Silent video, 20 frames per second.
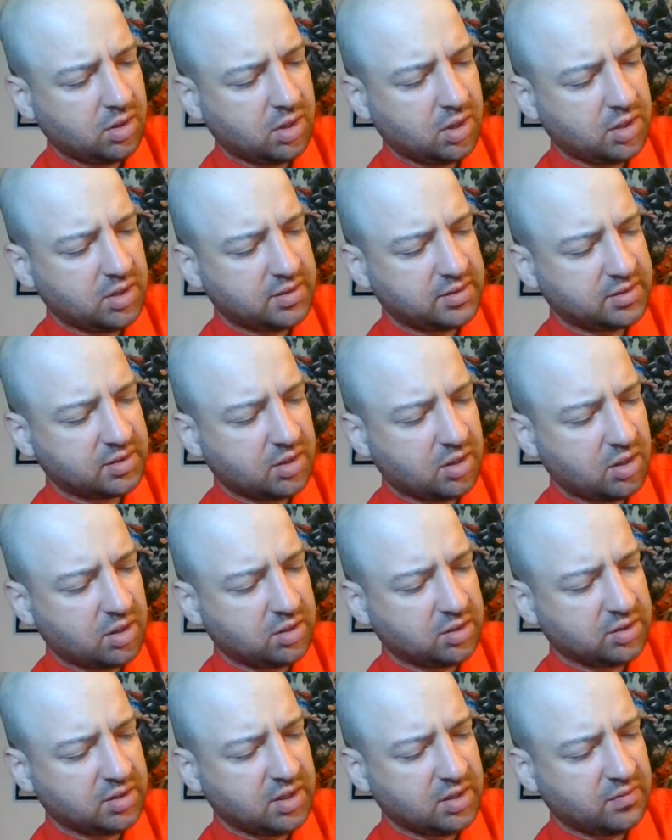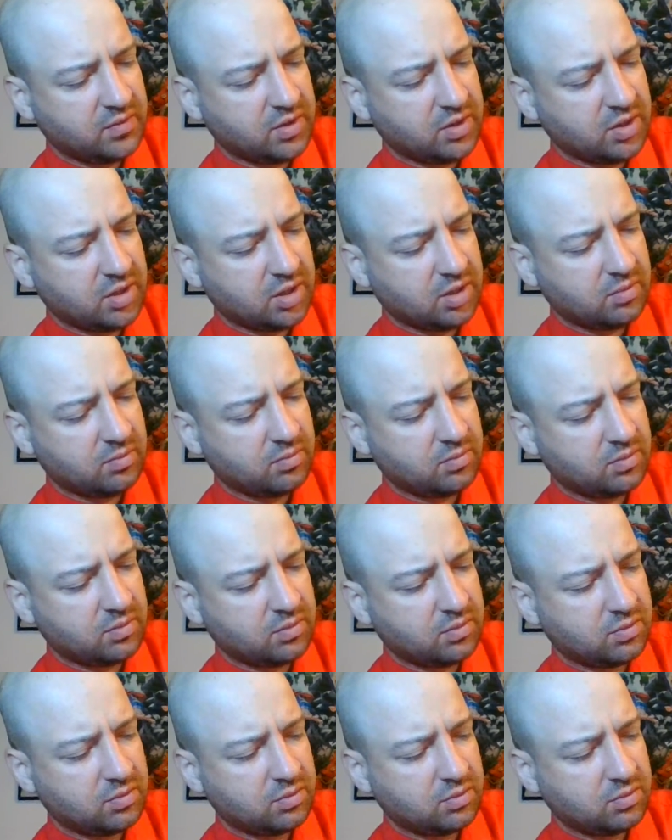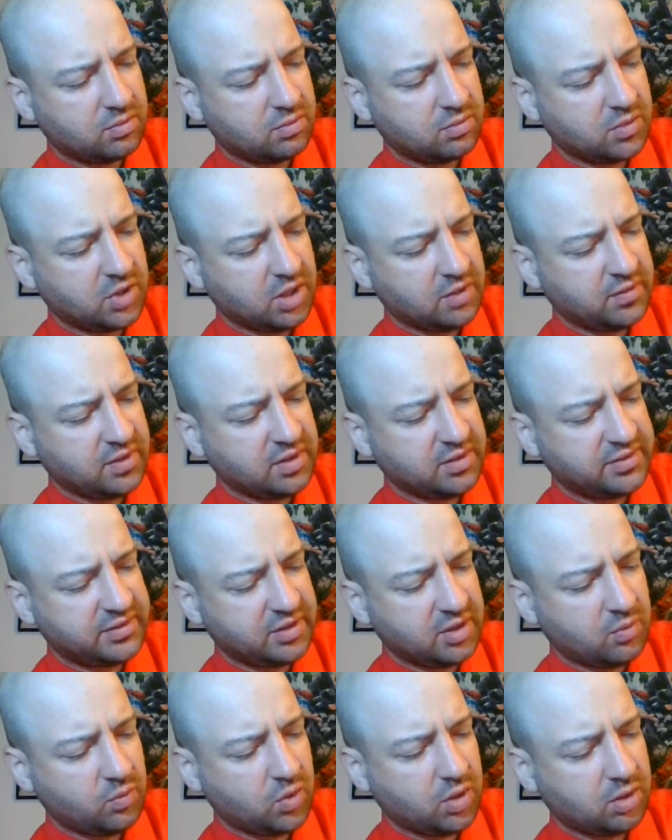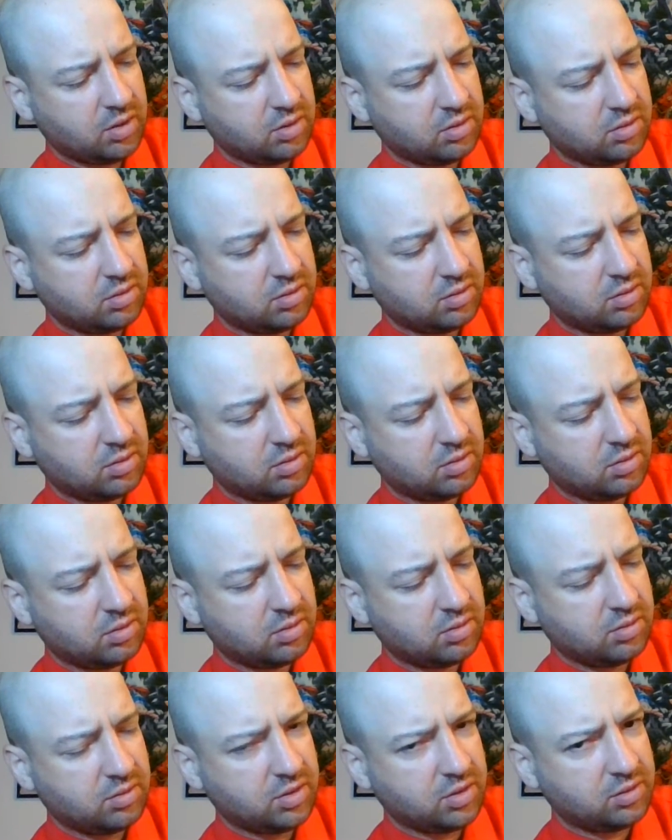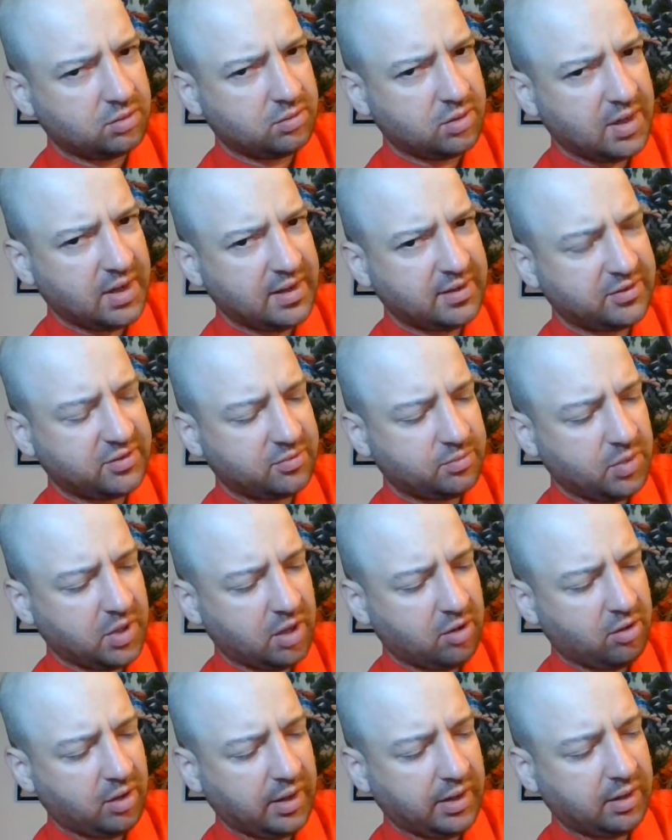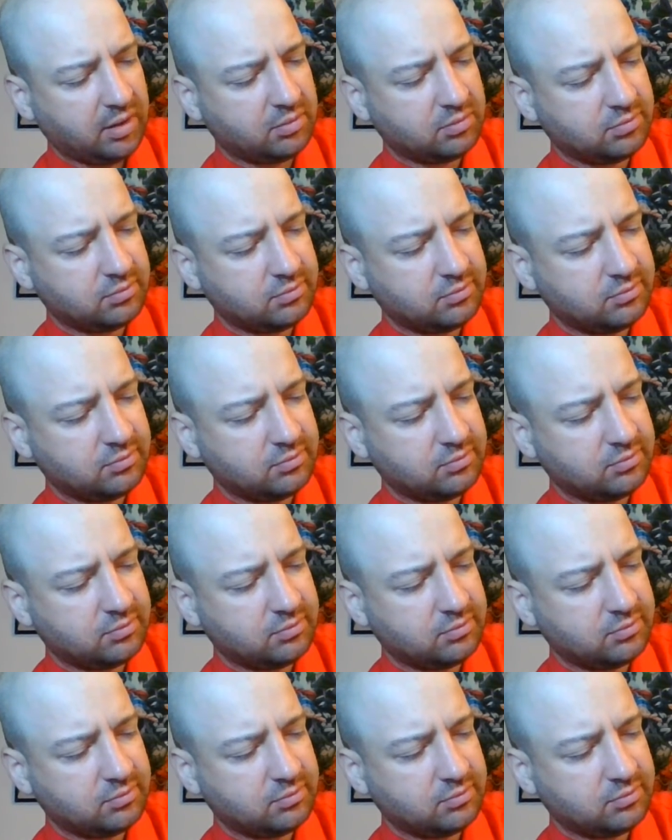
It is called giving them giving someone the raspberry.